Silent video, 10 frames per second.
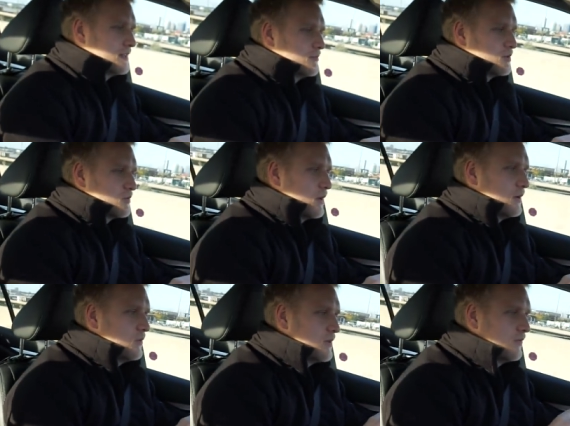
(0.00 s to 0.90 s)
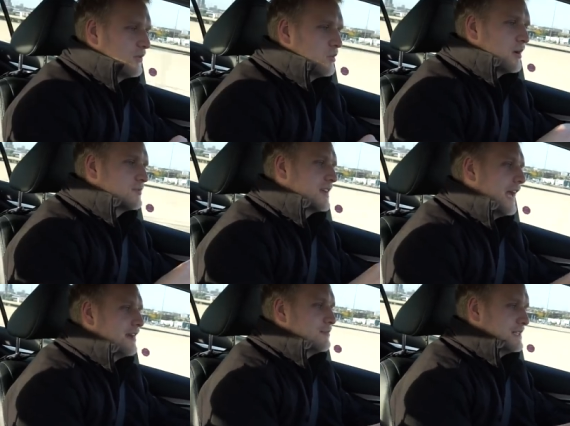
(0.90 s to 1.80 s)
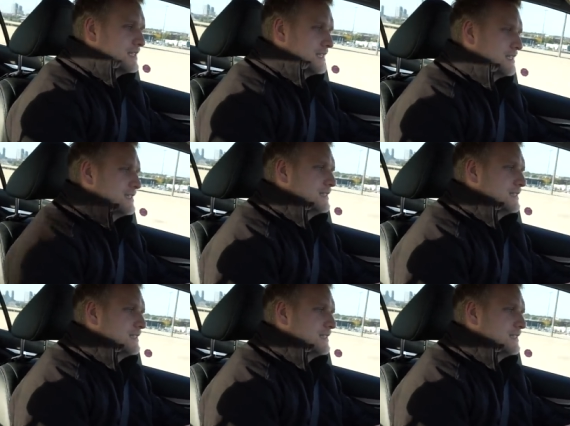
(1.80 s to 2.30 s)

him was when we flew out to Edmonton,